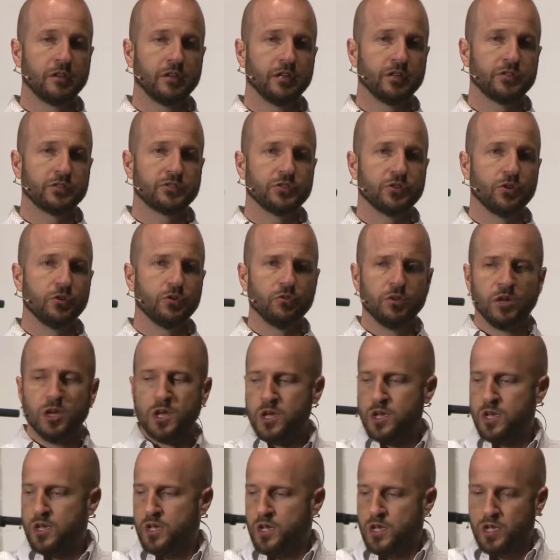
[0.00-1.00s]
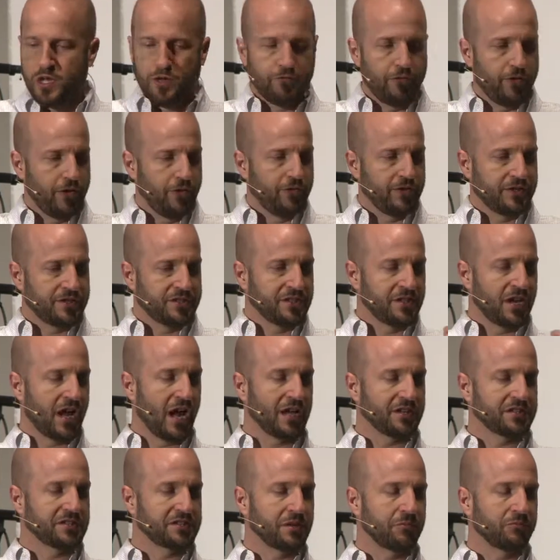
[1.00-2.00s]
And so, if, if it's
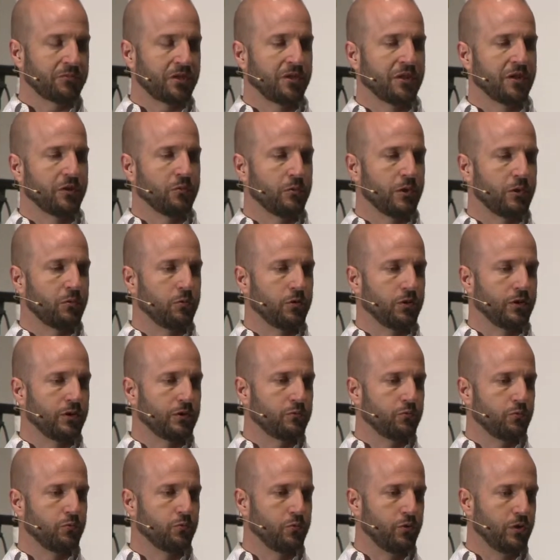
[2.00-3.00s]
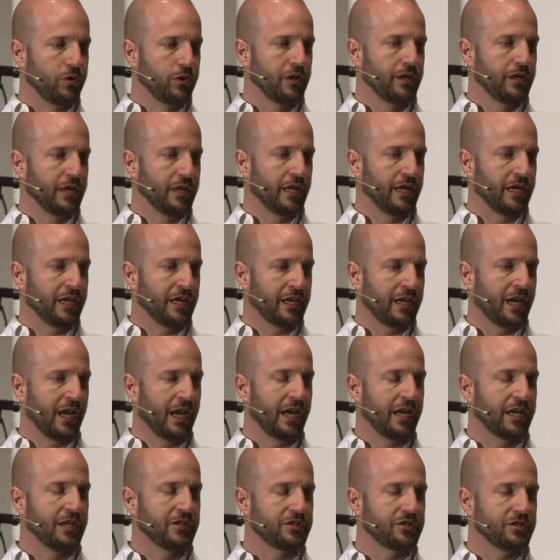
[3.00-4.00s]
not something that we would really
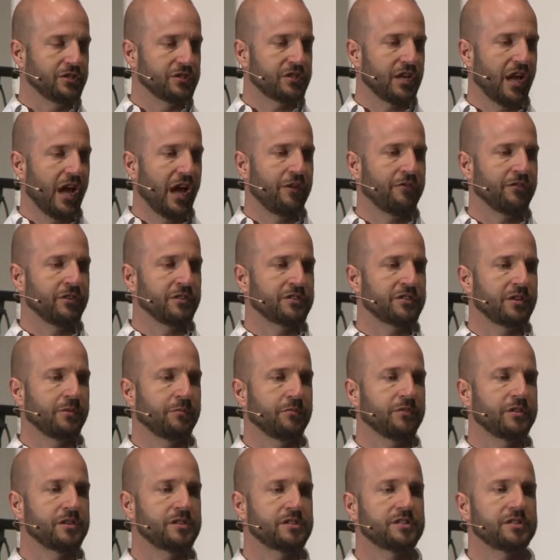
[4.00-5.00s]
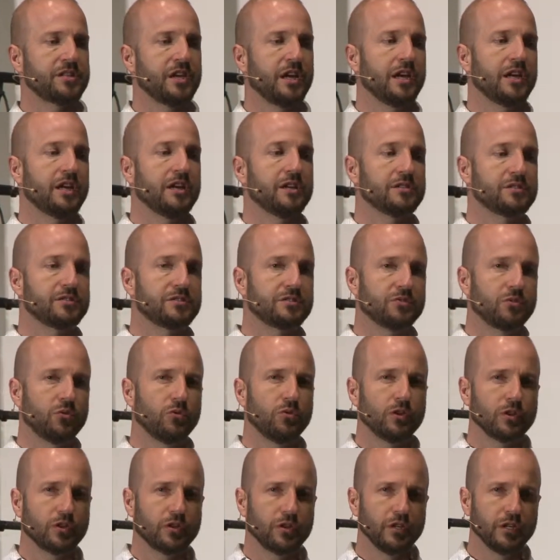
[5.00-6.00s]
engage as having something to say
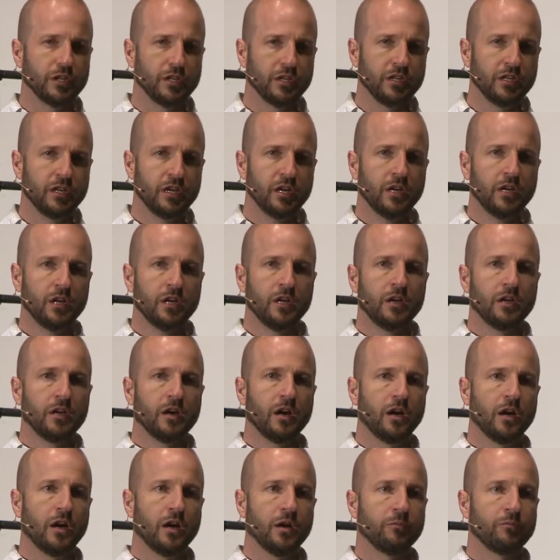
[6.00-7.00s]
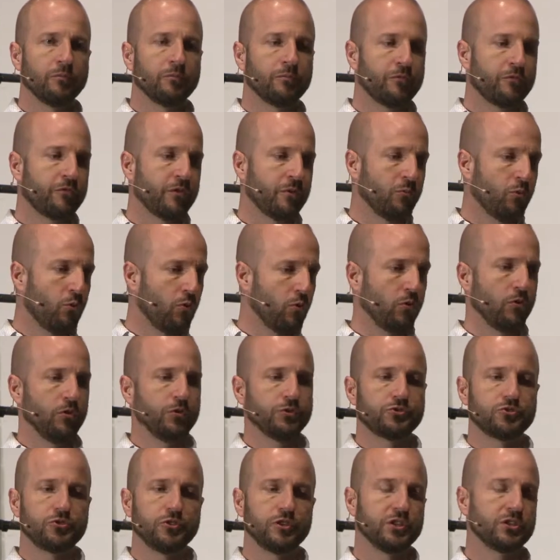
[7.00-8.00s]
historically um, from oral
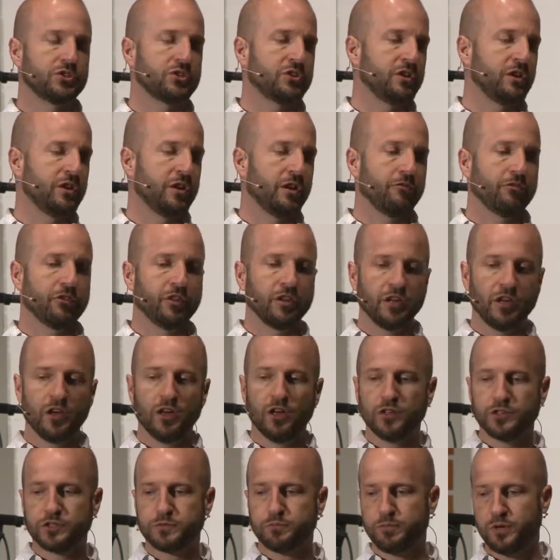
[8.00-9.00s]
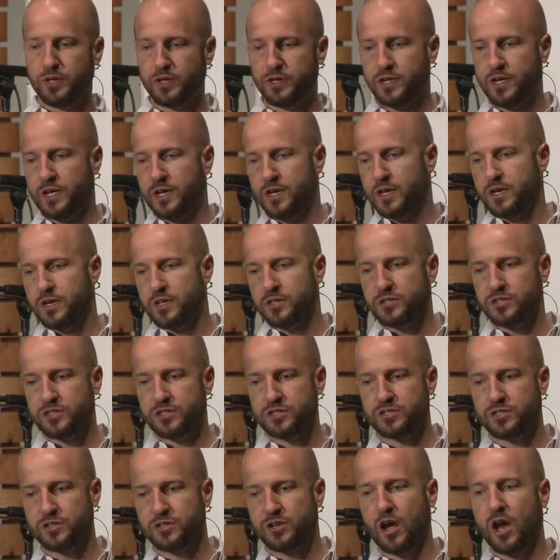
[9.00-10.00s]
tradition and everything else, but
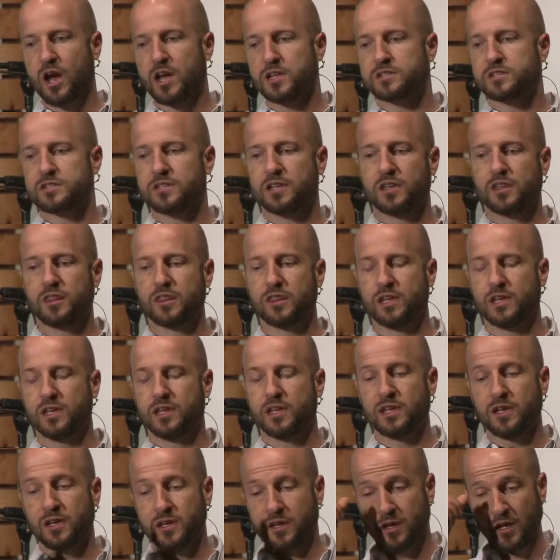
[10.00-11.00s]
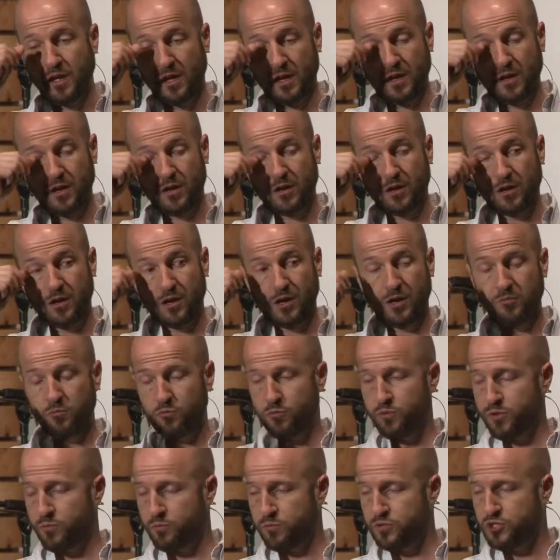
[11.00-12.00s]
just Gnostic thinking, um,
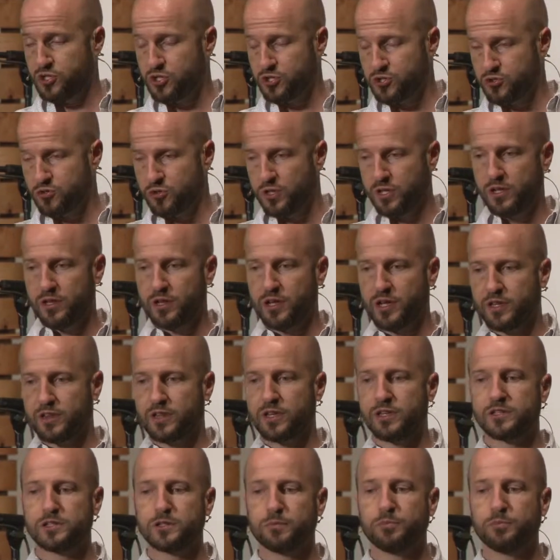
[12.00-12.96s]
well, then we should treat it like this.